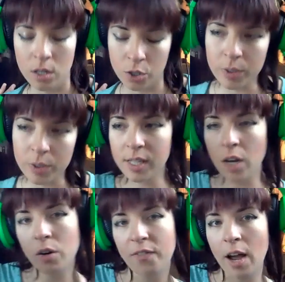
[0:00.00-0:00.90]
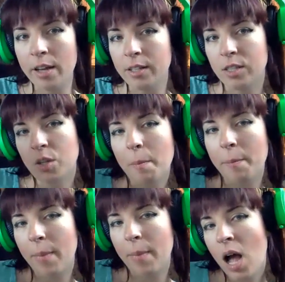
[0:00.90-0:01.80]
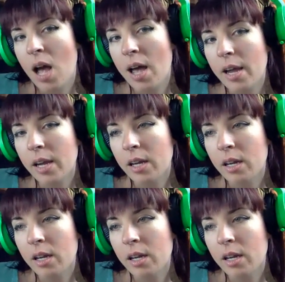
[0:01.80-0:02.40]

do a sacrifice to my